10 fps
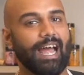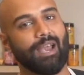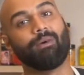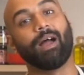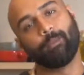
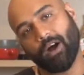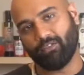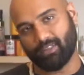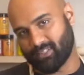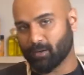and my
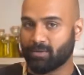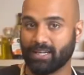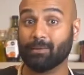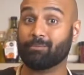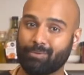oven's
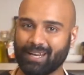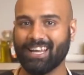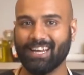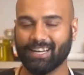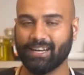completely
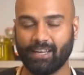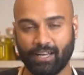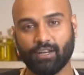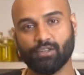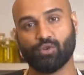preheated.
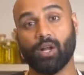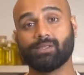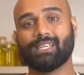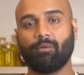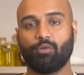So now
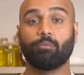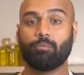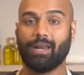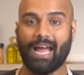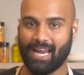it's time to
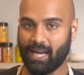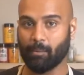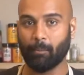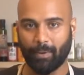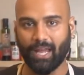
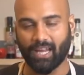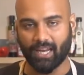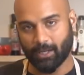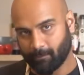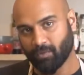blind bake it.